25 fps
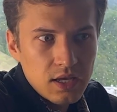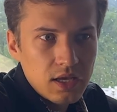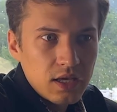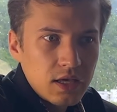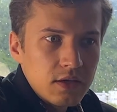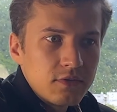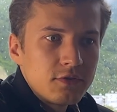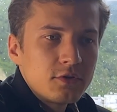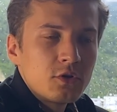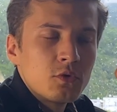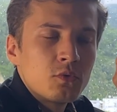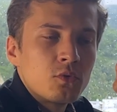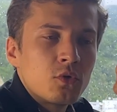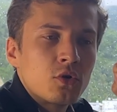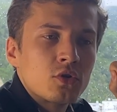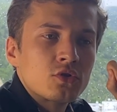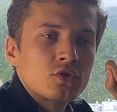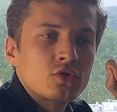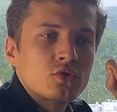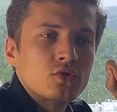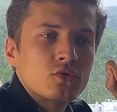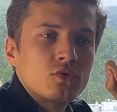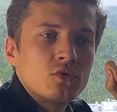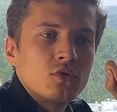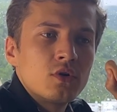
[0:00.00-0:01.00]
If you
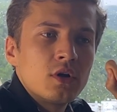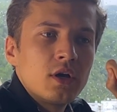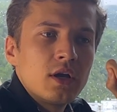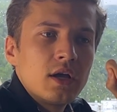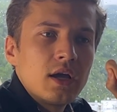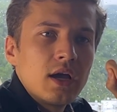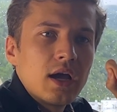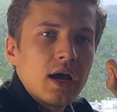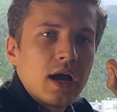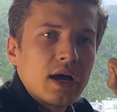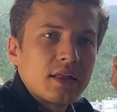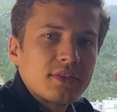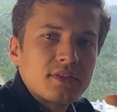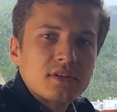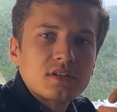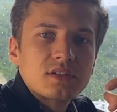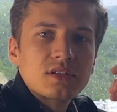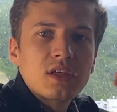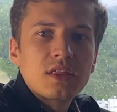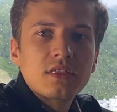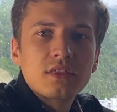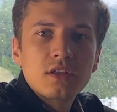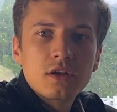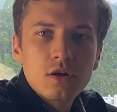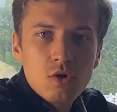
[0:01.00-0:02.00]
want to
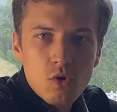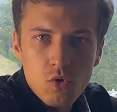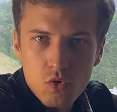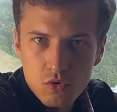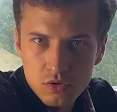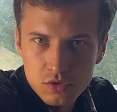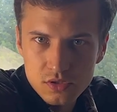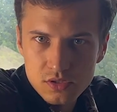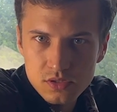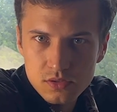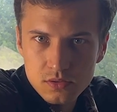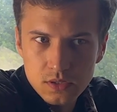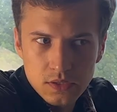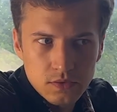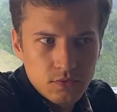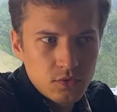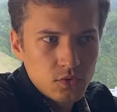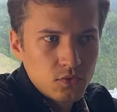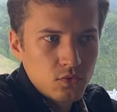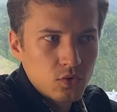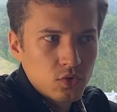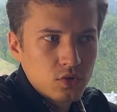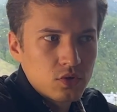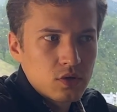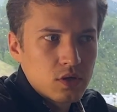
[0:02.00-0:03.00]
understand the chords, if you
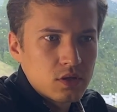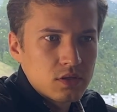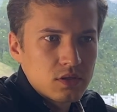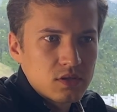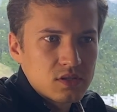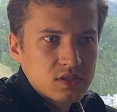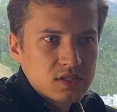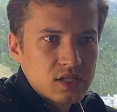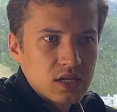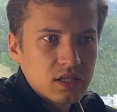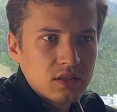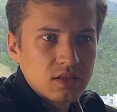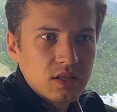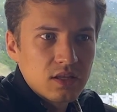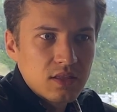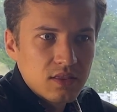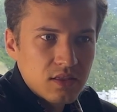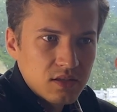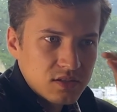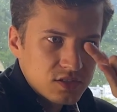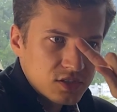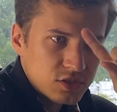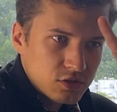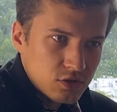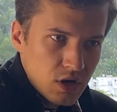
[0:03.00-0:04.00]
want to understand
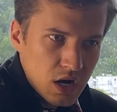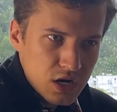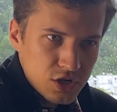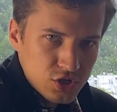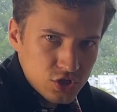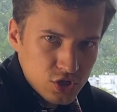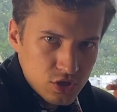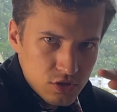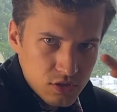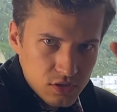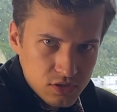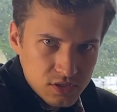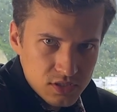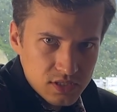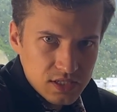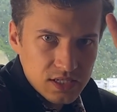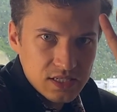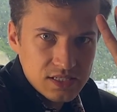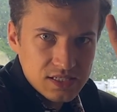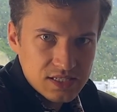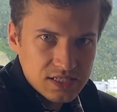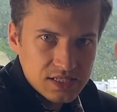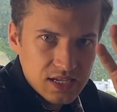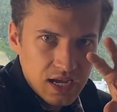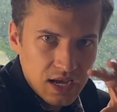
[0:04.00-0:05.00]
the structures
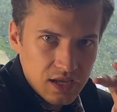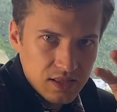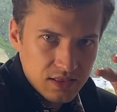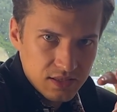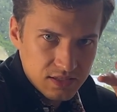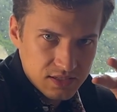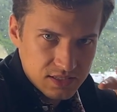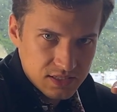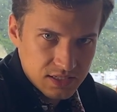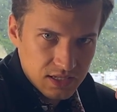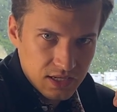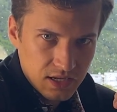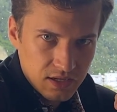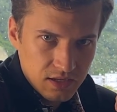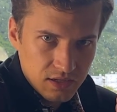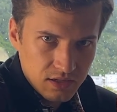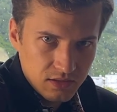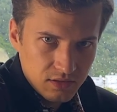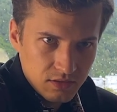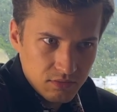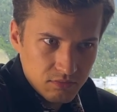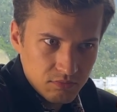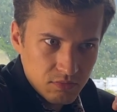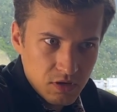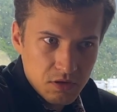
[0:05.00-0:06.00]
inside the
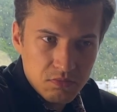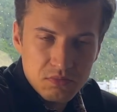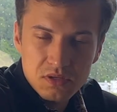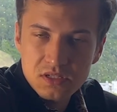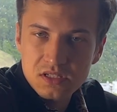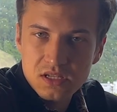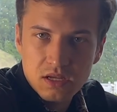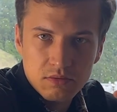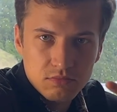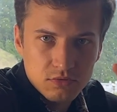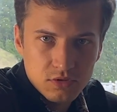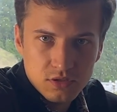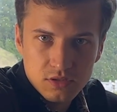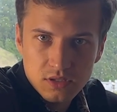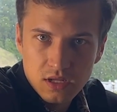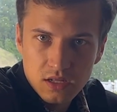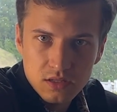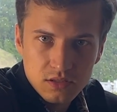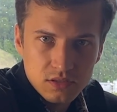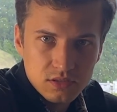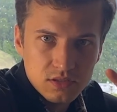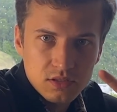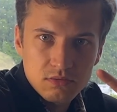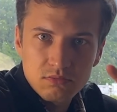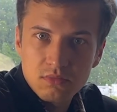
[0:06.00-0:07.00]
scale, maybe some
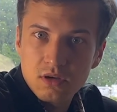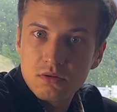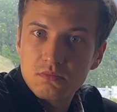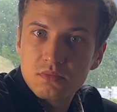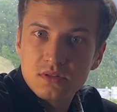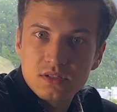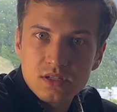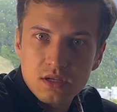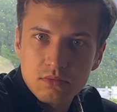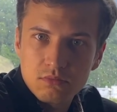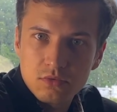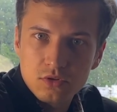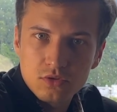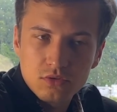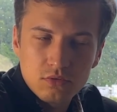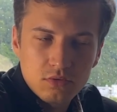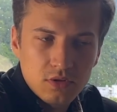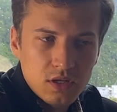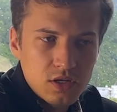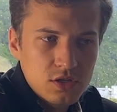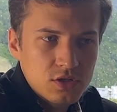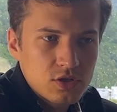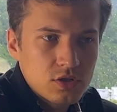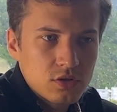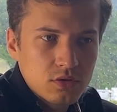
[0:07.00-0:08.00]
tonality, maybe some
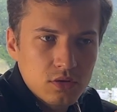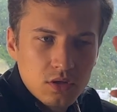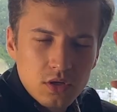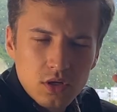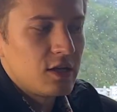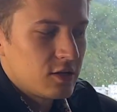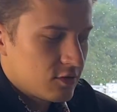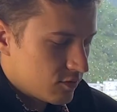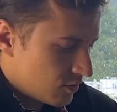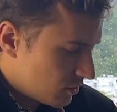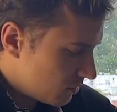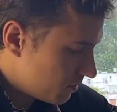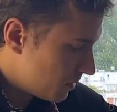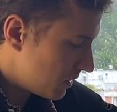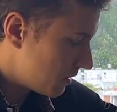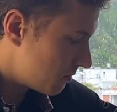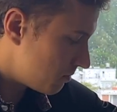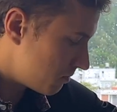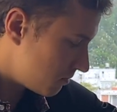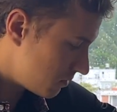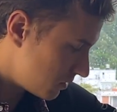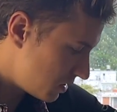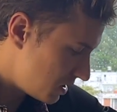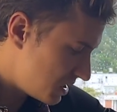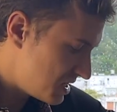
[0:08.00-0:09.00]
modulation, it will be
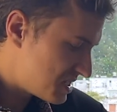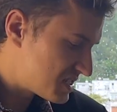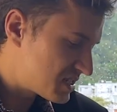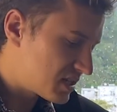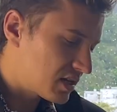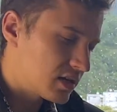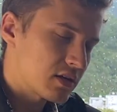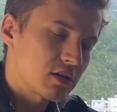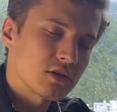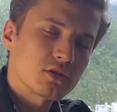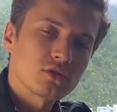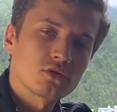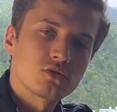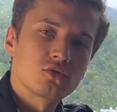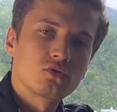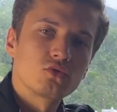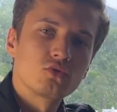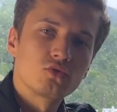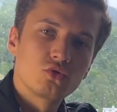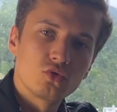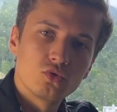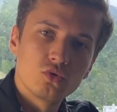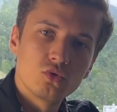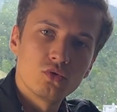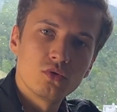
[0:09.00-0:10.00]
easier to
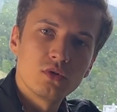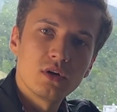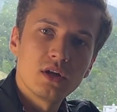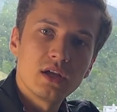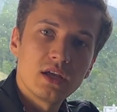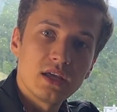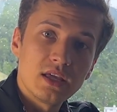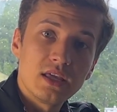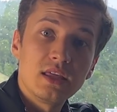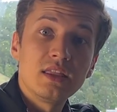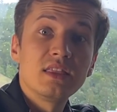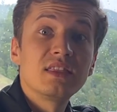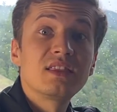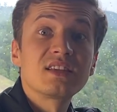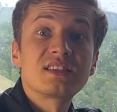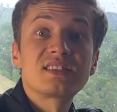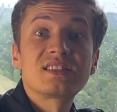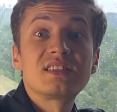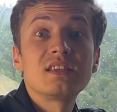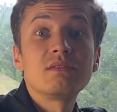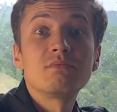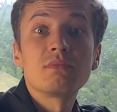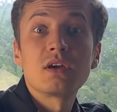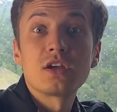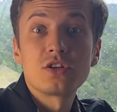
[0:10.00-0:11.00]
do in the
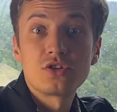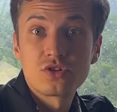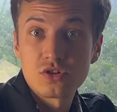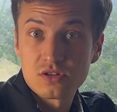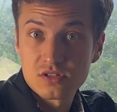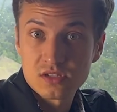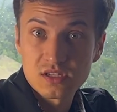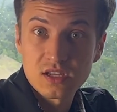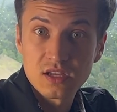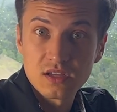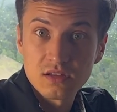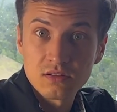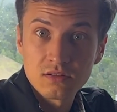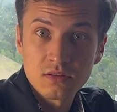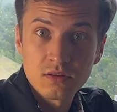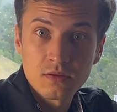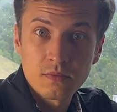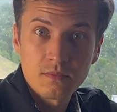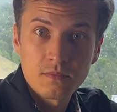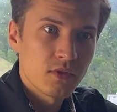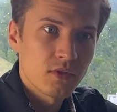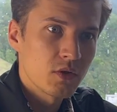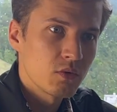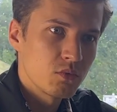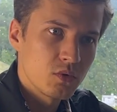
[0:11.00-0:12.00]
C major scale,
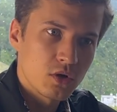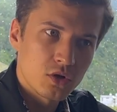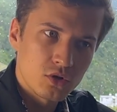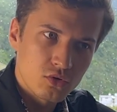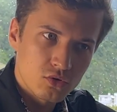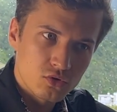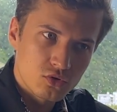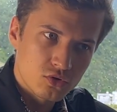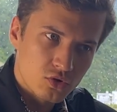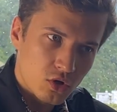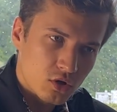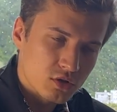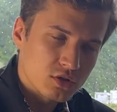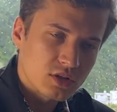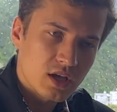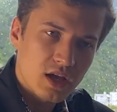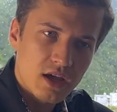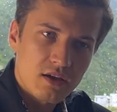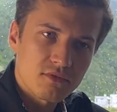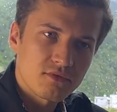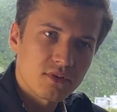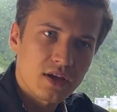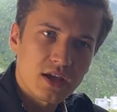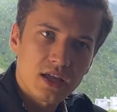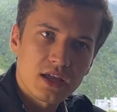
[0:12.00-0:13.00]
when you don't
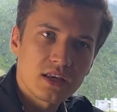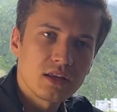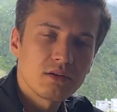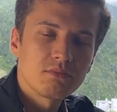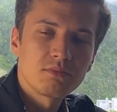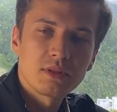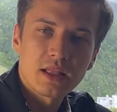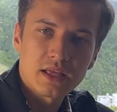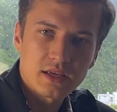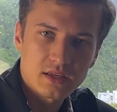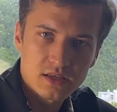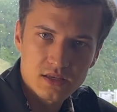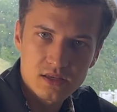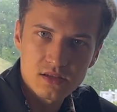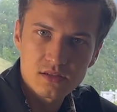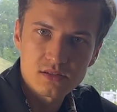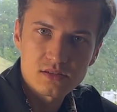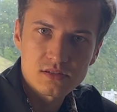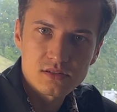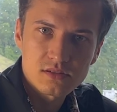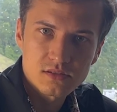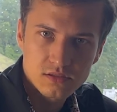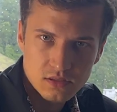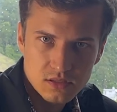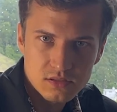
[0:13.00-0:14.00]
have any black
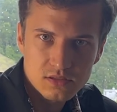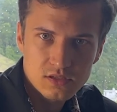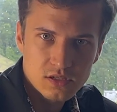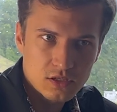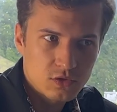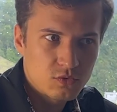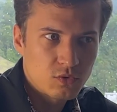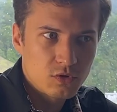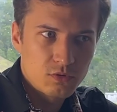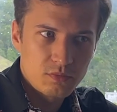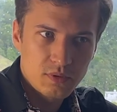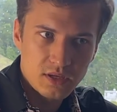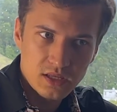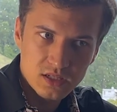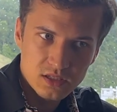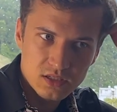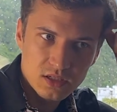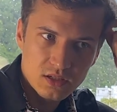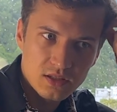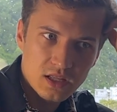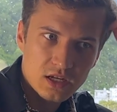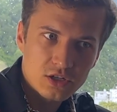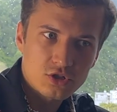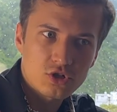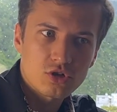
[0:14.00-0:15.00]
keys. Yes, it will be
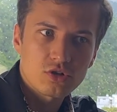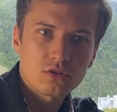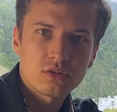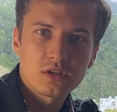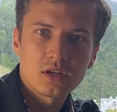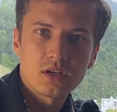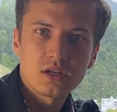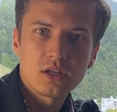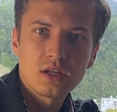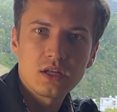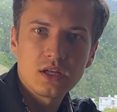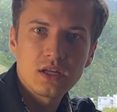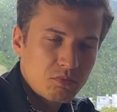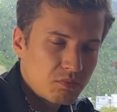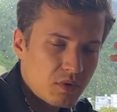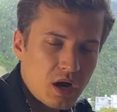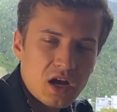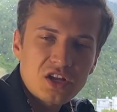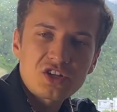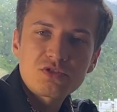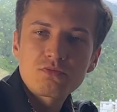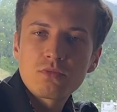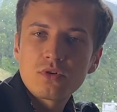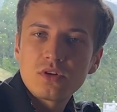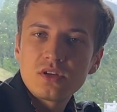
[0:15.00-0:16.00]
intellectually
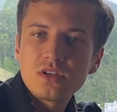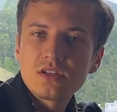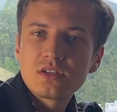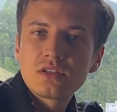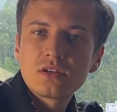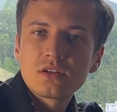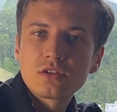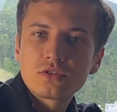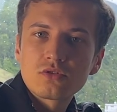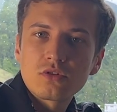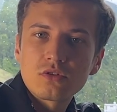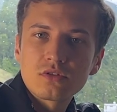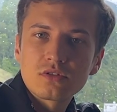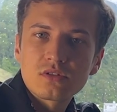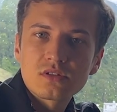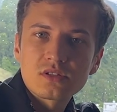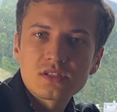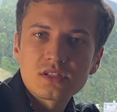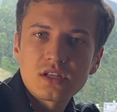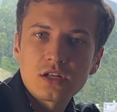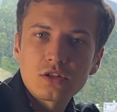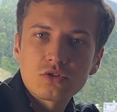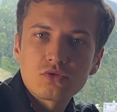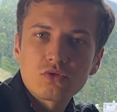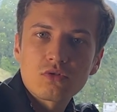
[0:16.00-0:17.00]
much more easier to
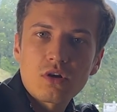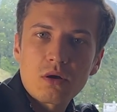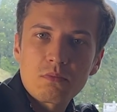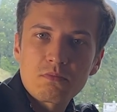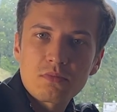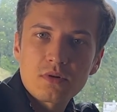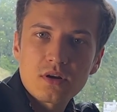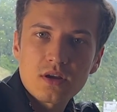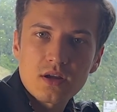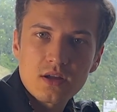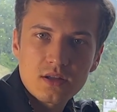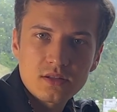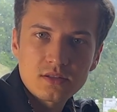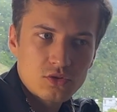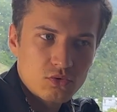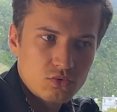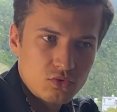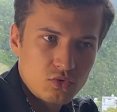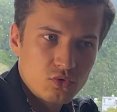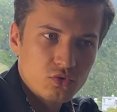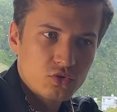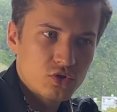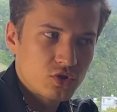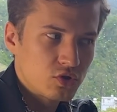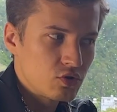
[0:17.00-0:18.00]
understand, to comprehend. So
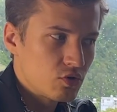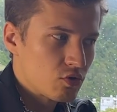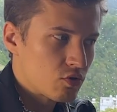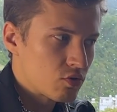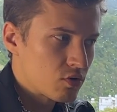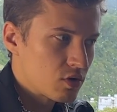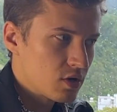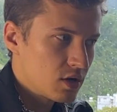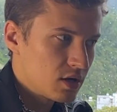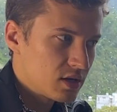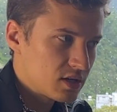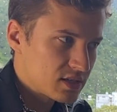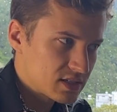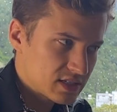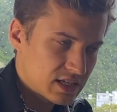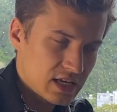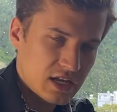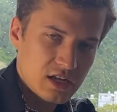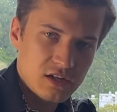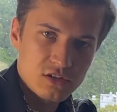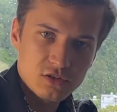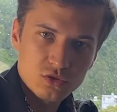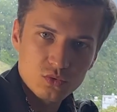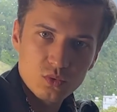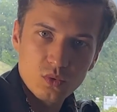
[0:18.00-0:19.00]
use your
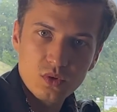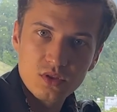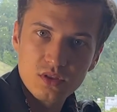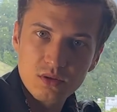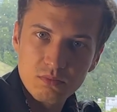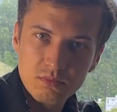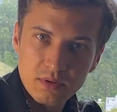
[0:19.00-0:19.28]
scales with the